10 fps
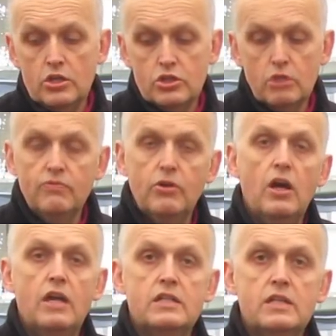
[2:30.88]
Some
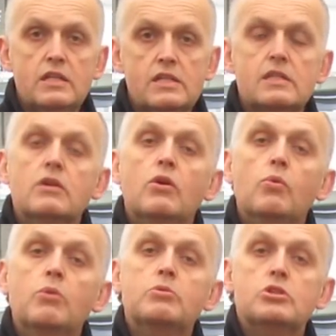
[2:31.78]
varieties
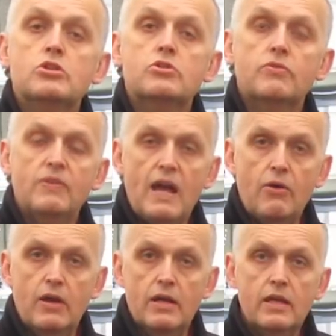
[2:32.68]
will produce a
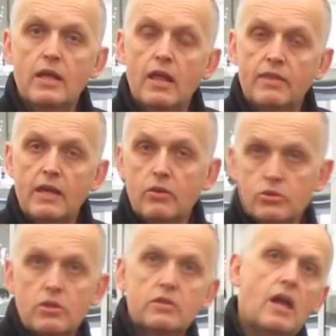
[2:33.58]
flower. They
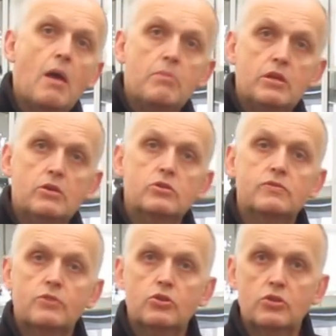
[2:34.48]
also can be used
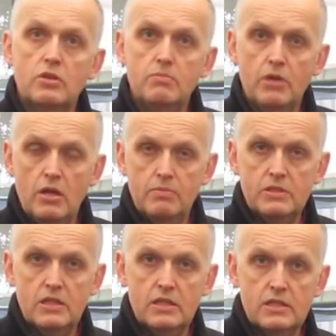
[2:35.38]
for cooking
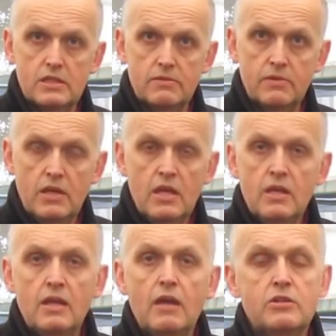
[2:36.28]
purposes.
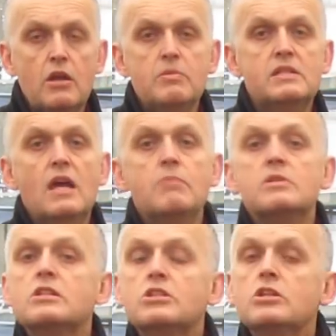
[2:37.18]
Now don't be
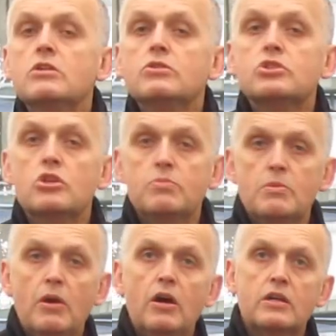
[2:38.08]
tempted to use
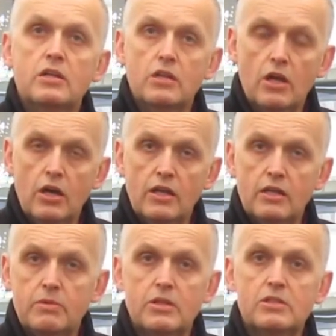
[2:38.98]
supermarket garlic,
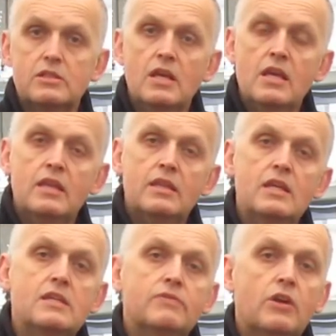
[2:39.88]
because
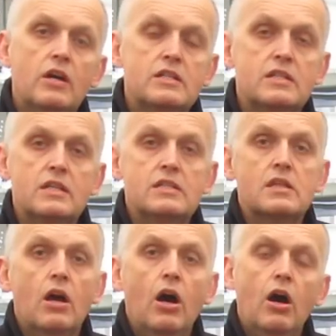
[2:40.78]
these varieties
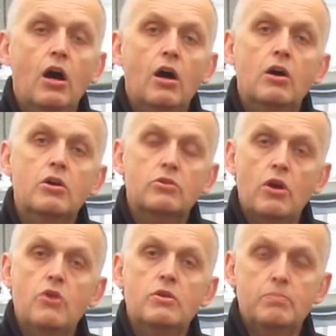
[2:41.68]
are
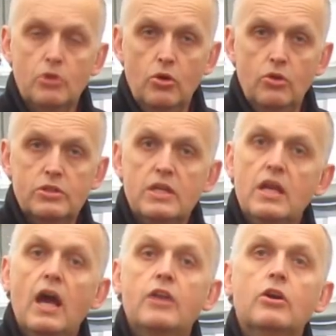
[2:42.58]
grown abroad
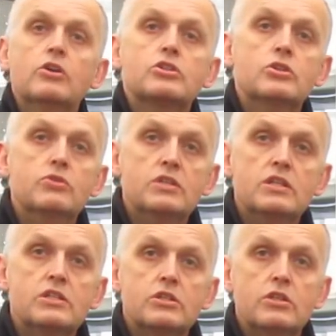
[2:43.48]
and not
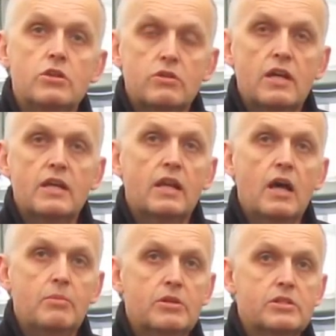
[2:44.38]
suited to the UK
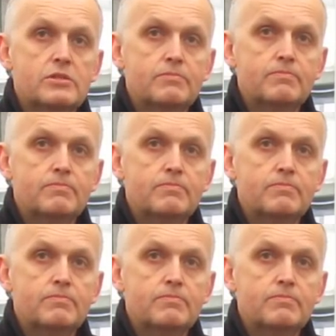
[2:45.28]
climate.